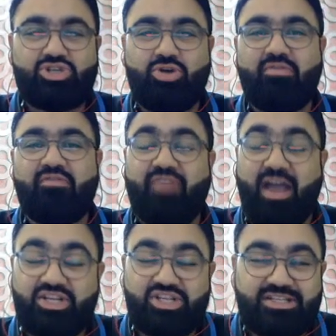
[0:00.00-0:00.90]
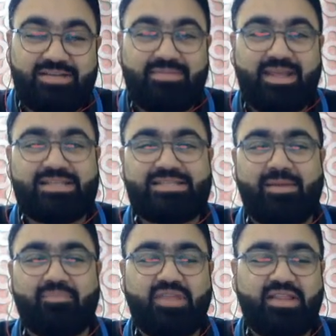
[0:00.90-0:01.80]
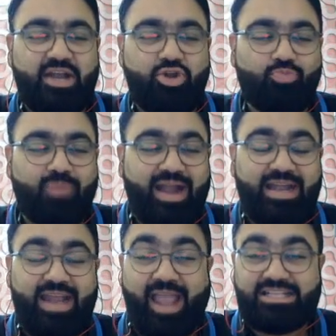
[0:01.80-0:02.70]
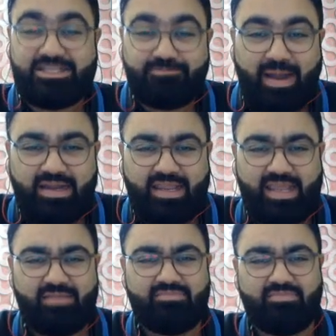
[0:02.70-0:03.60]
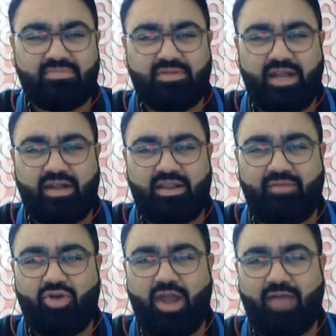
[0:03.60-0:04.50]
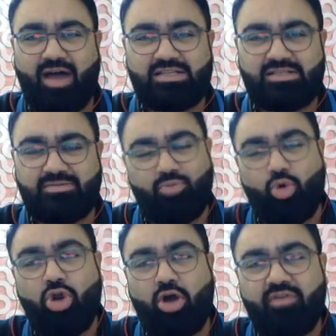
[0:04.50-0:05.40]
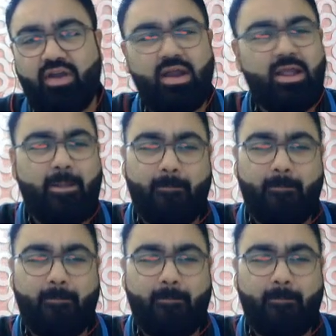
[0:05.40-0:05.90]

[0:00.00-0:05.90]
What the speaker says: So fascism is something that you might expect they would have asked more of it,